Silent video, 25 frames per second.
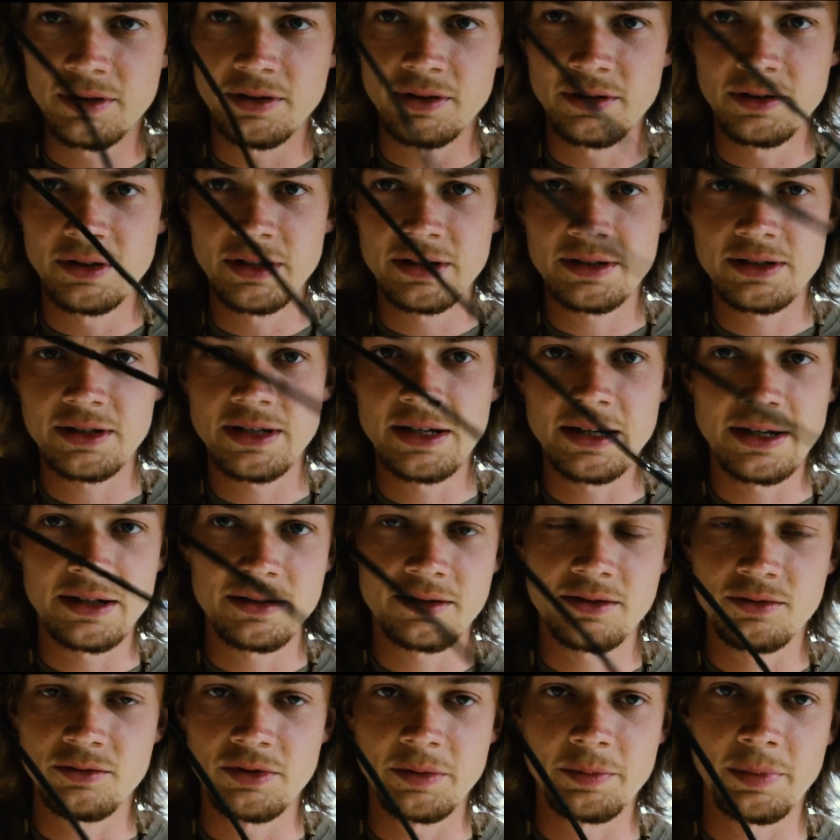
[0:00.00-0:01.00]
This
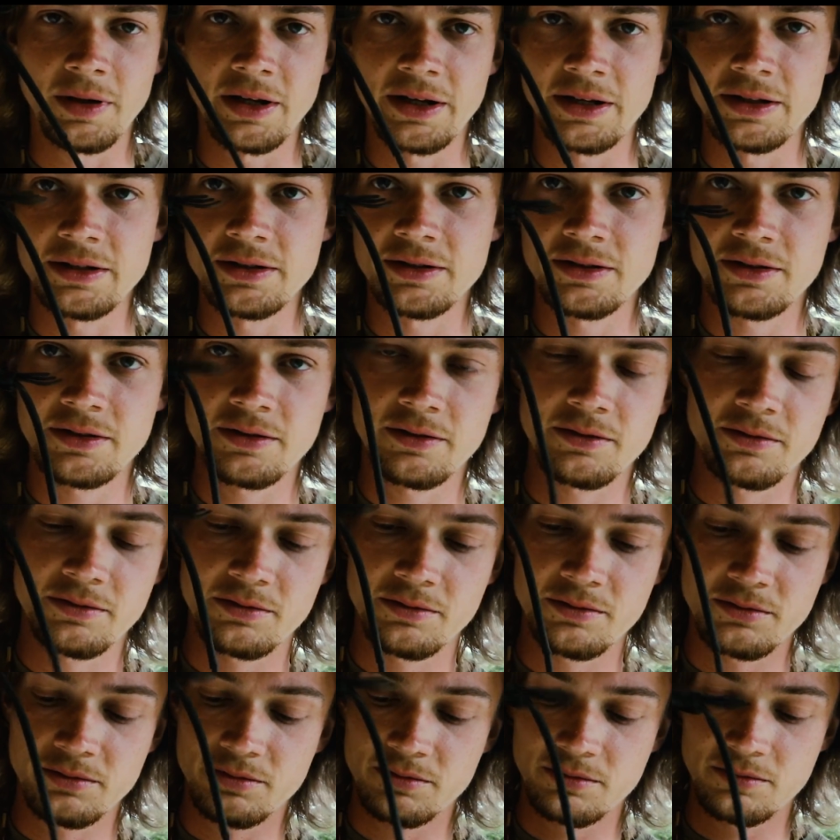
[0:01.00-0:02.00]
gets replaced
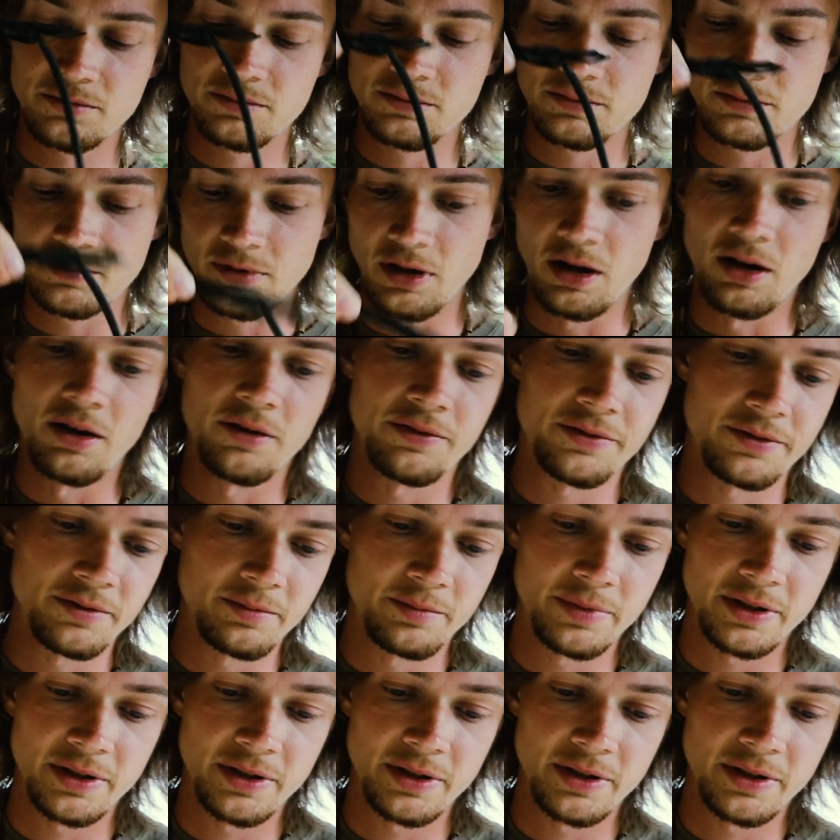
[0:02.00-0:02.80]
often